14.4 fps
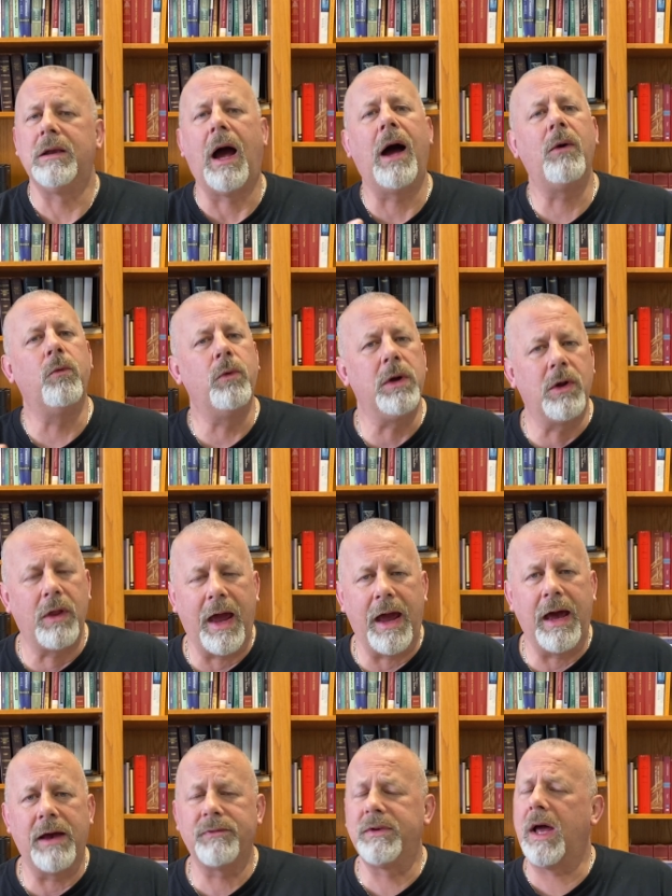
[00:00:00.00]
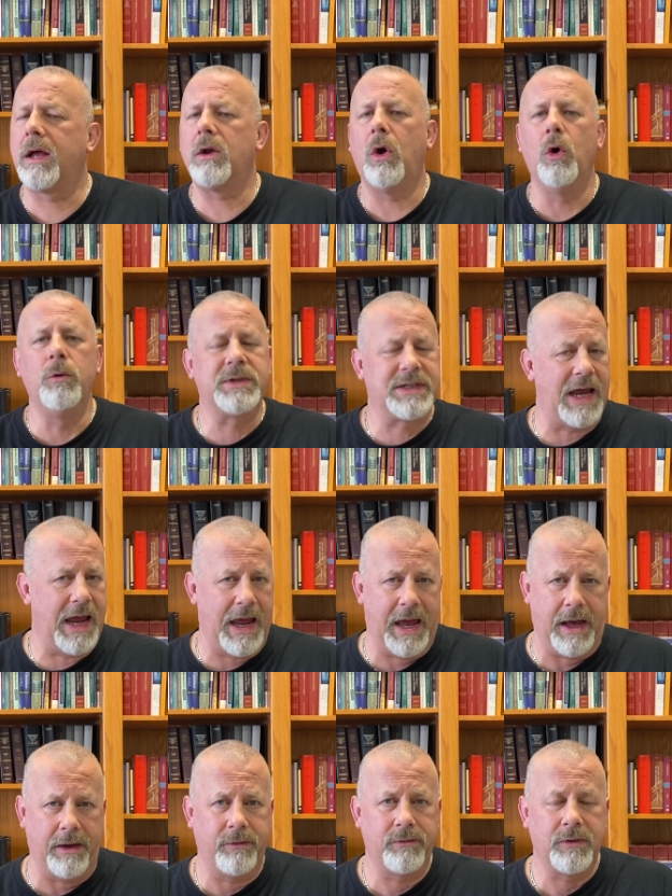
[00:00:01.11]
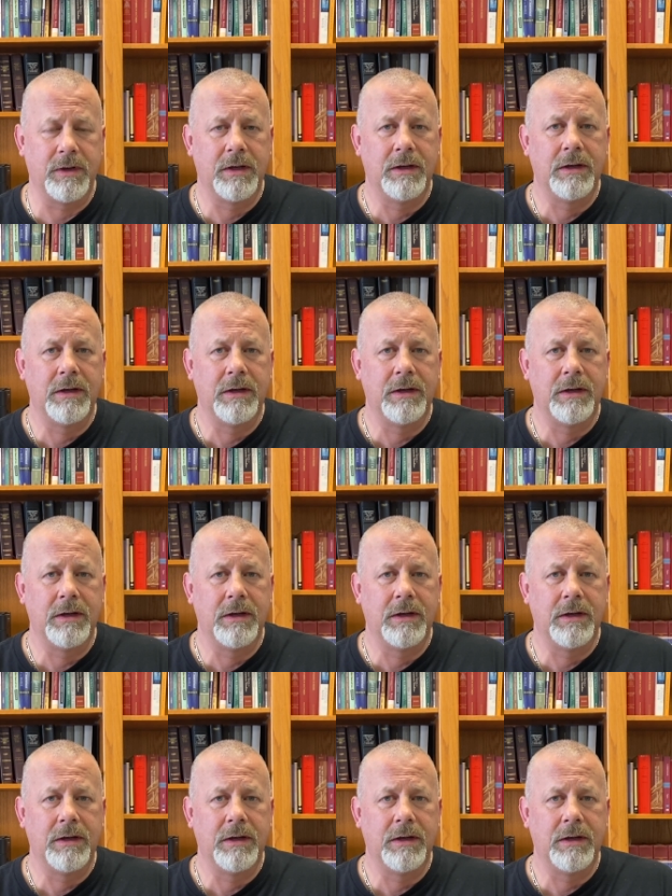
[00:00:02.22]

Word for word: Not will have, not hopes to have.